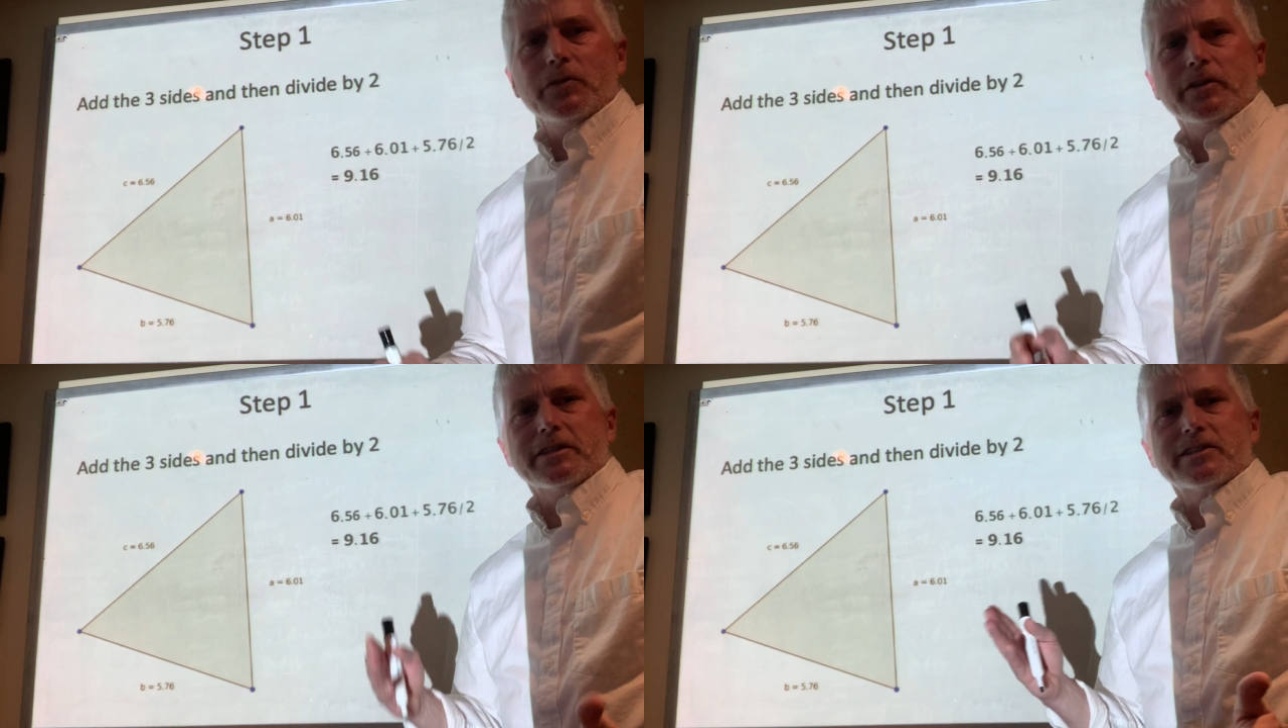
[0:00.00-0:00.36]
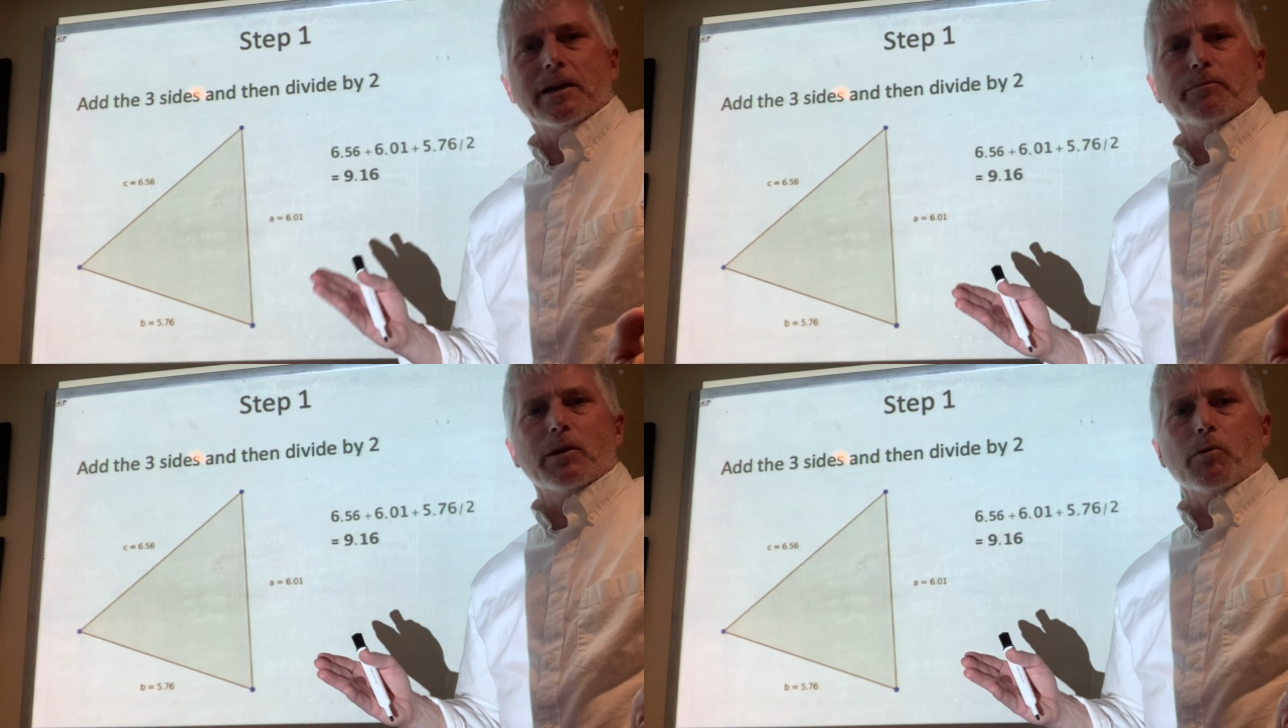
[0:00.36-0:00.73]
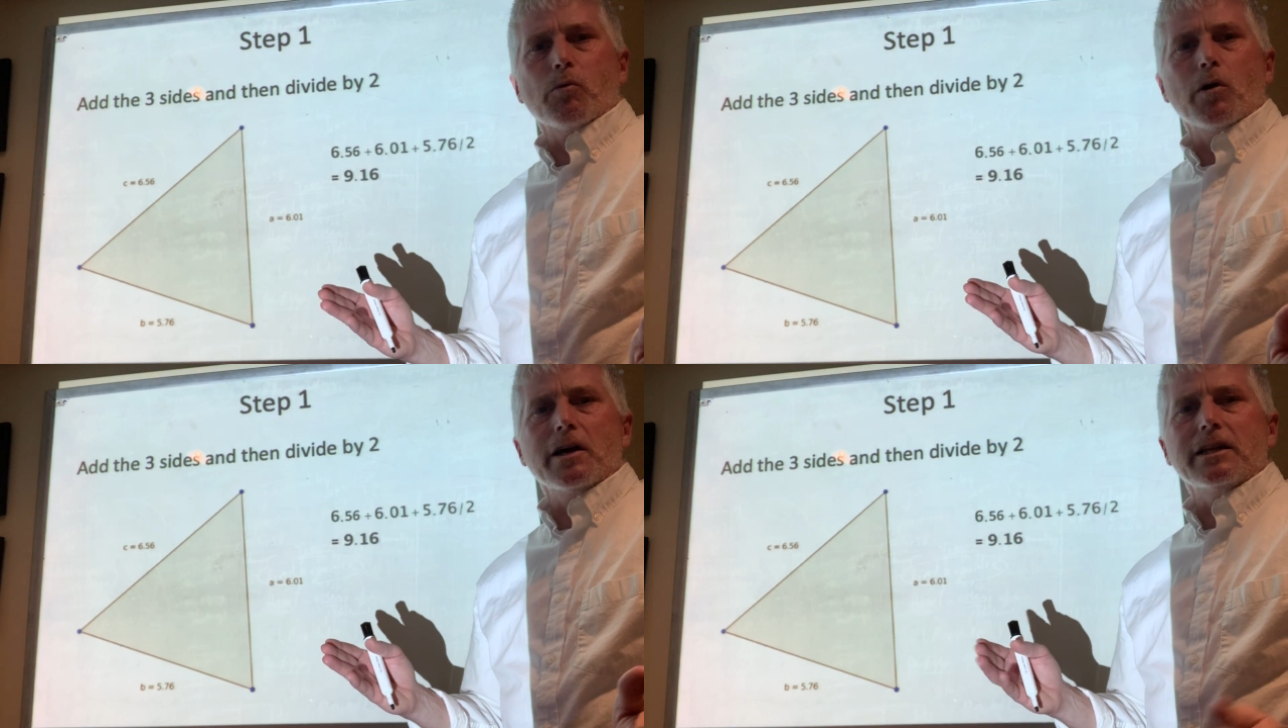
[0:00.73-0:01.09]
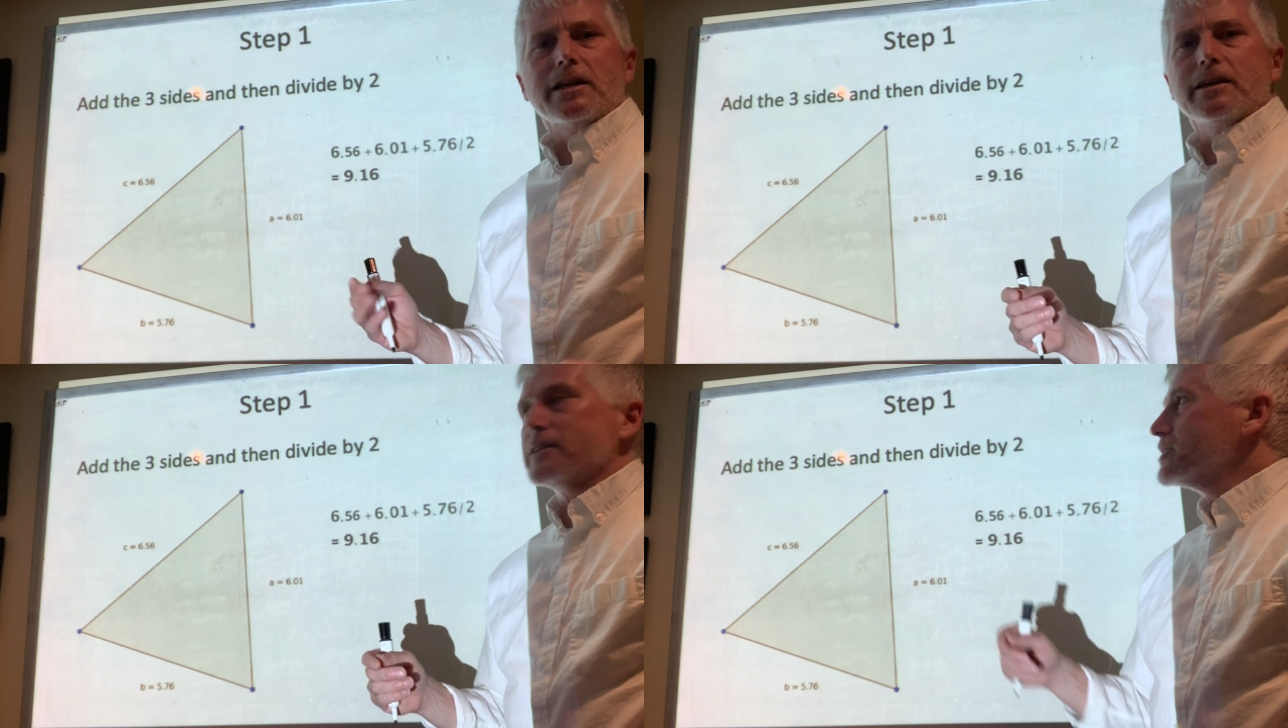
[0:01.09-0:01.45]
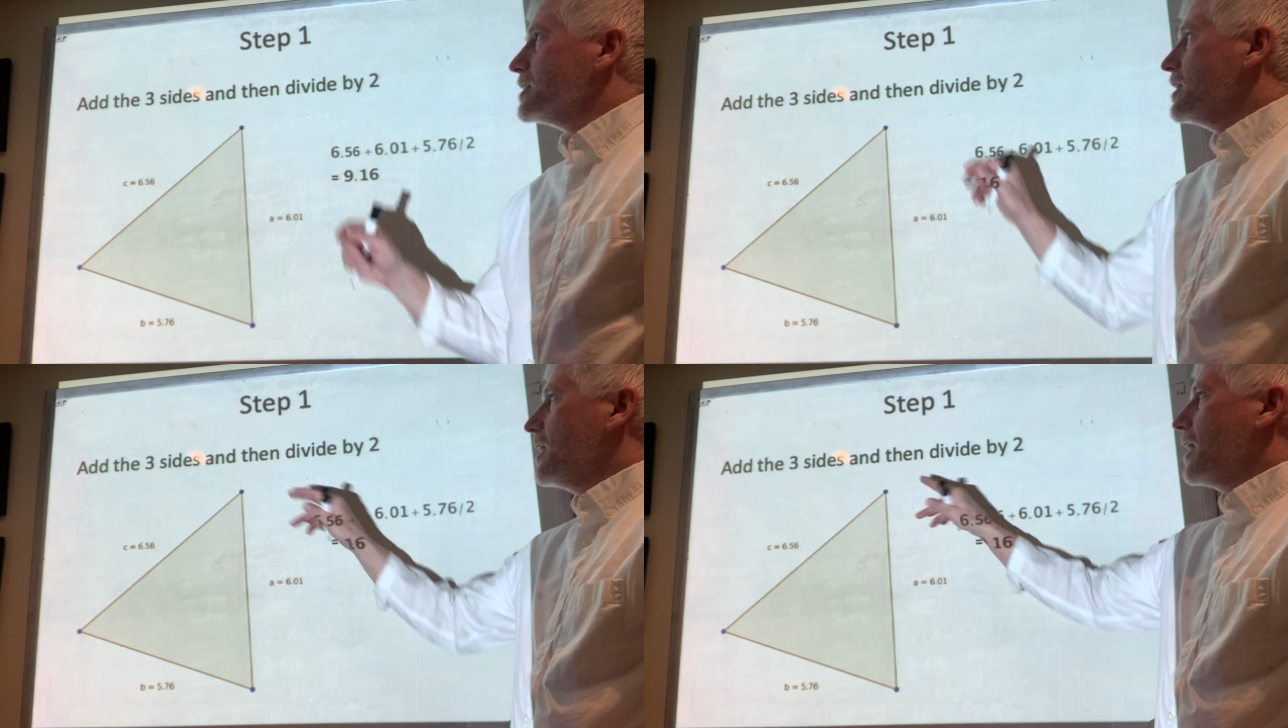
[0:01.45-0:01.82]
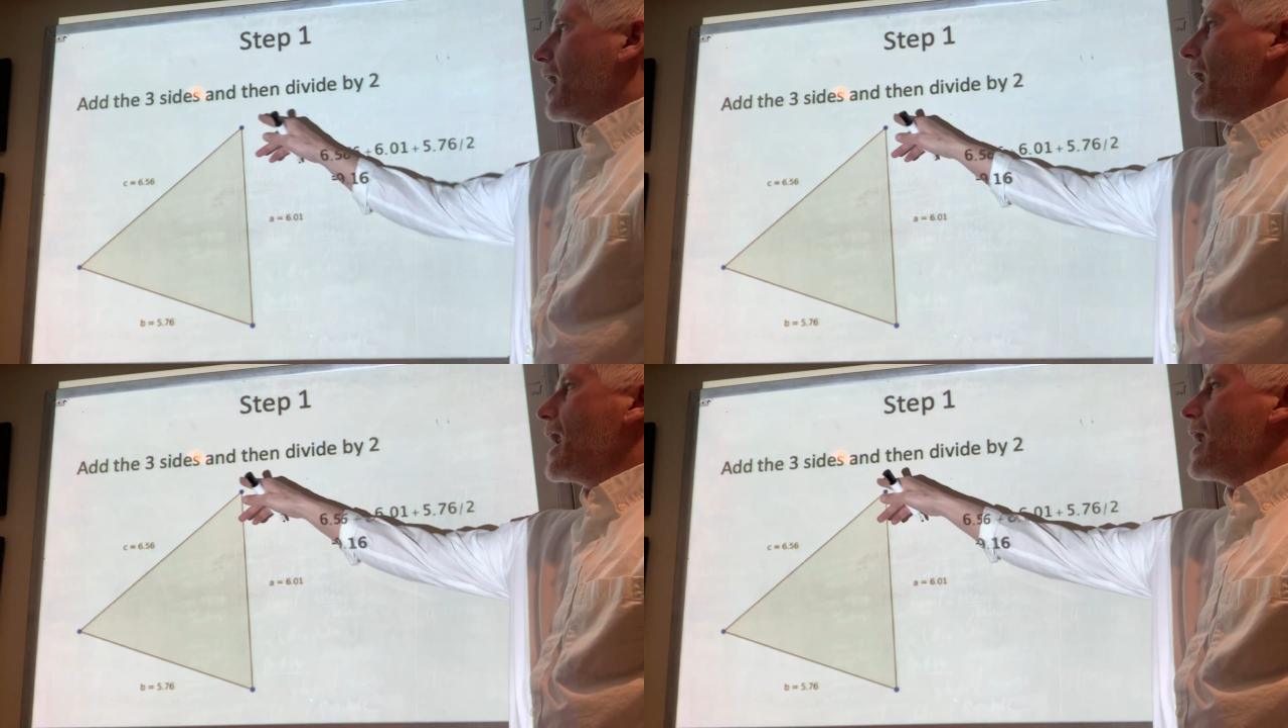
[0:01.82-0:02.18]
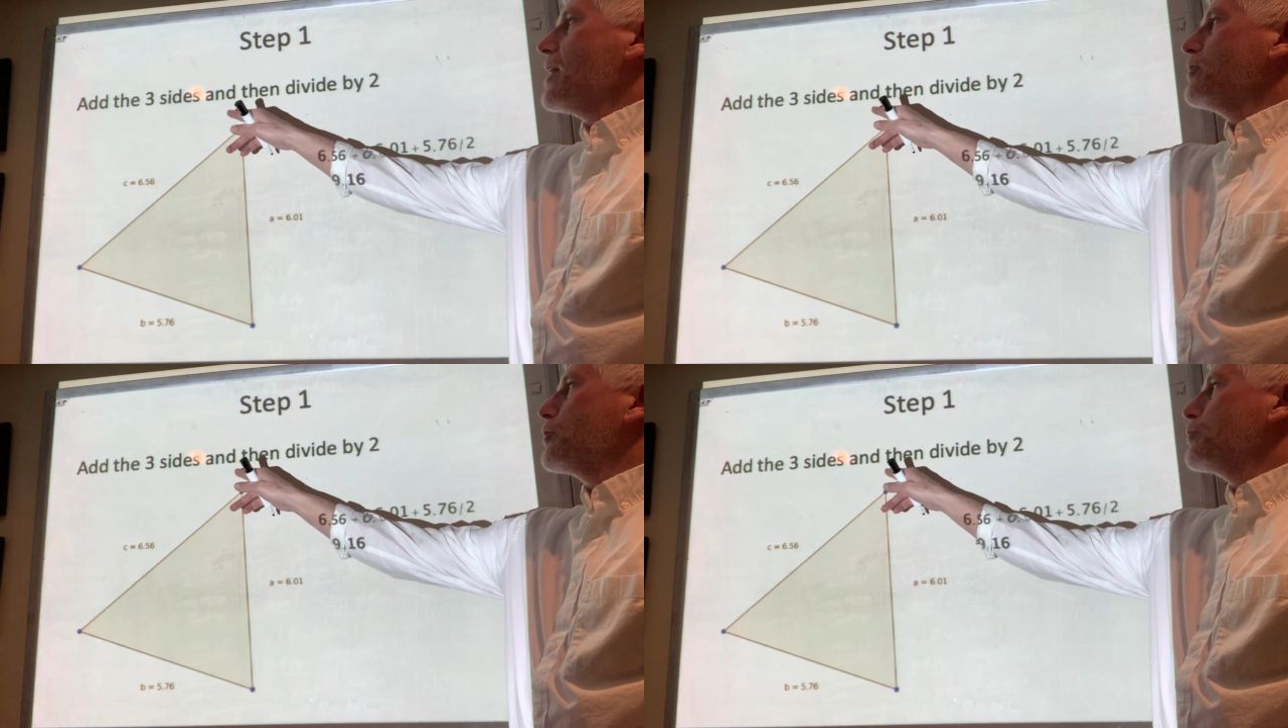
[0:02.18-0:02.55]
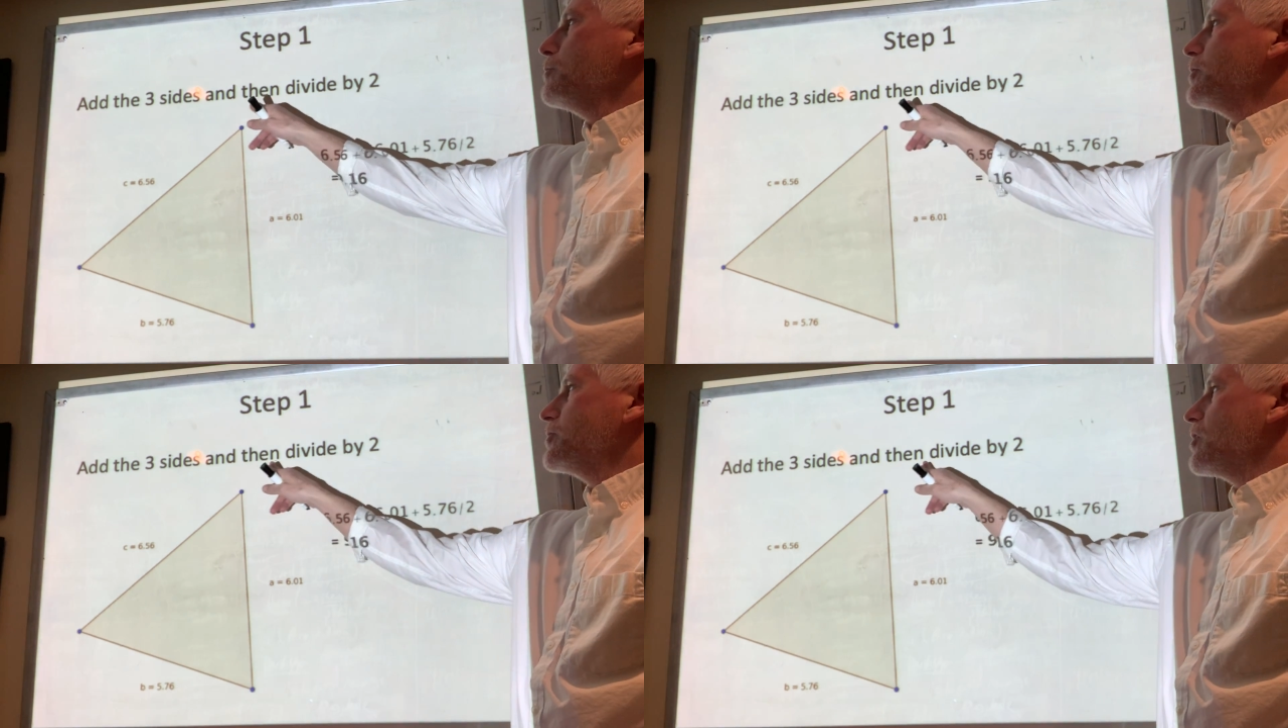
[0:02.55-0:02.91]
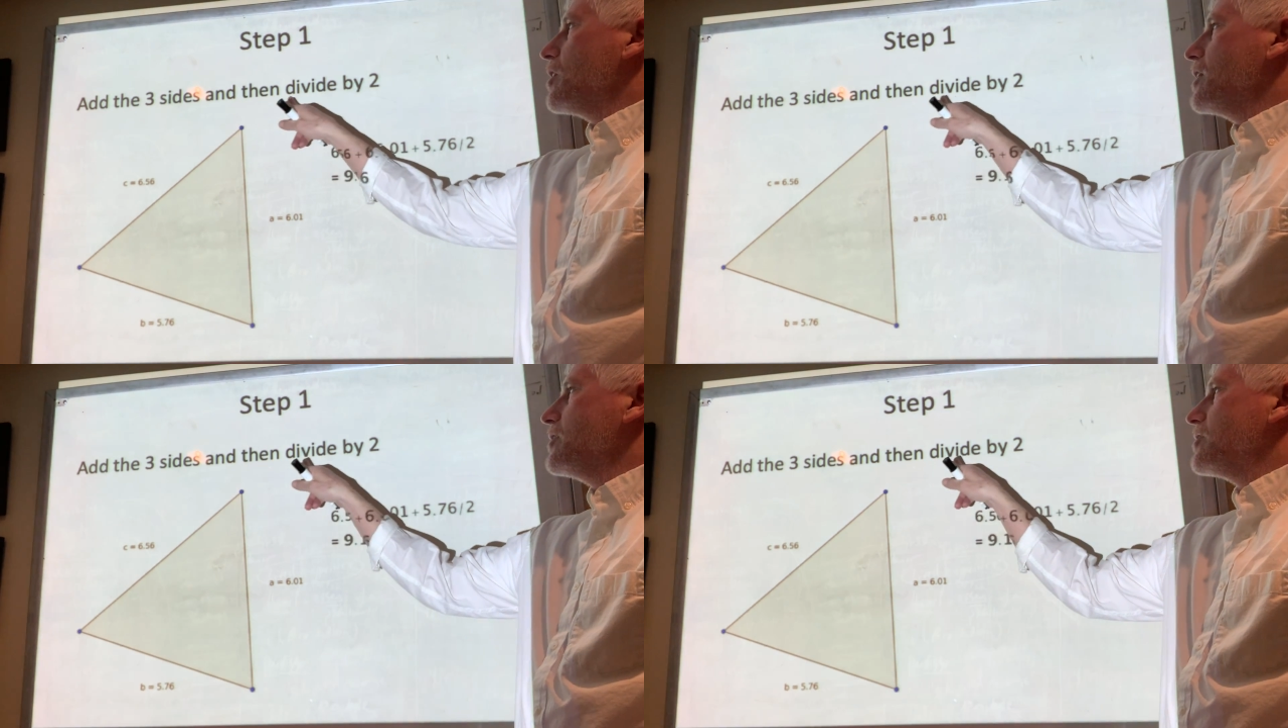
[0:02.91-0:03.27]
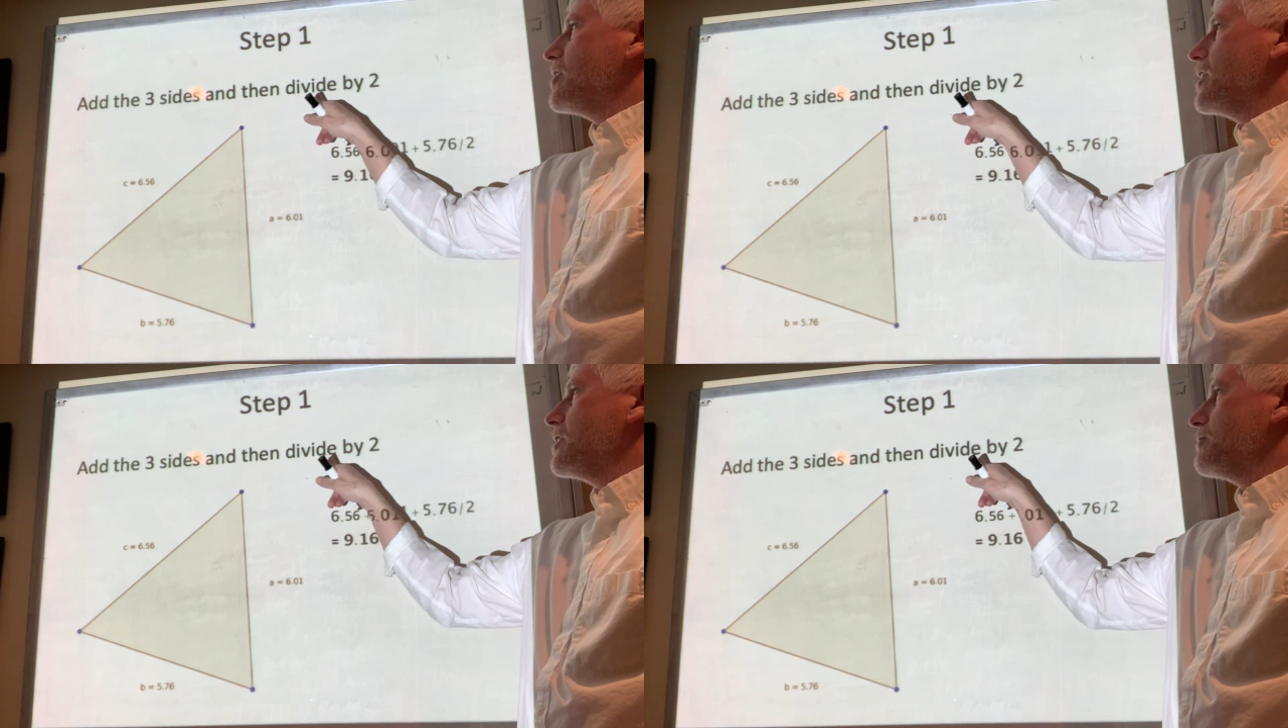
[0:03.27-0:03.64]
in step number 1 is add the 3 sides and then